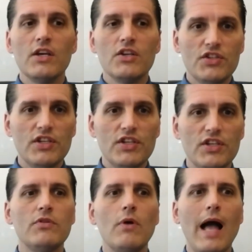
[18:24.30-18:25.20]

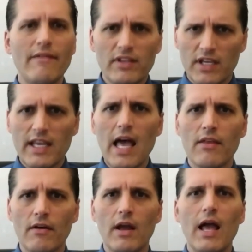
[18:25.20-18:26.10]
seemed to have it
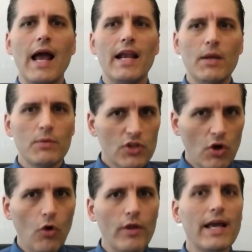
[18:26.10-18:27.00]
together and he was
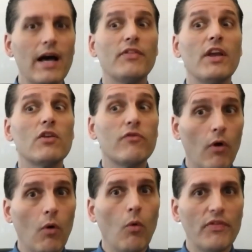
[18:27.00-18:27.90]
calling out things
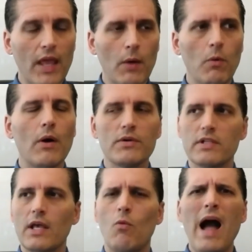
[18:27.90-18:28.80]
for what they were. I was
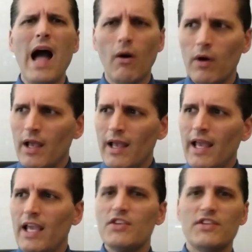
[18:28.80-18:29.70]
like, wow,
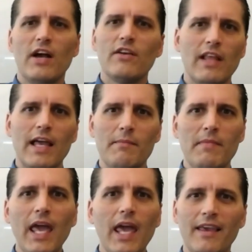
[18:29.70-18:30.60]
he sounds like
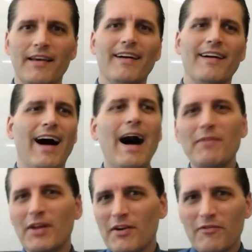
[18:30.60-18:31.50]
me.
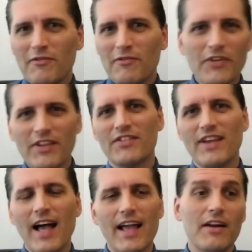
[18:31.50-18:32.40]
I'm going to vote for this
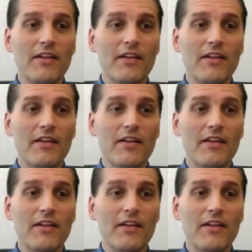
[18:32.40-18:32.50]
guy. You know,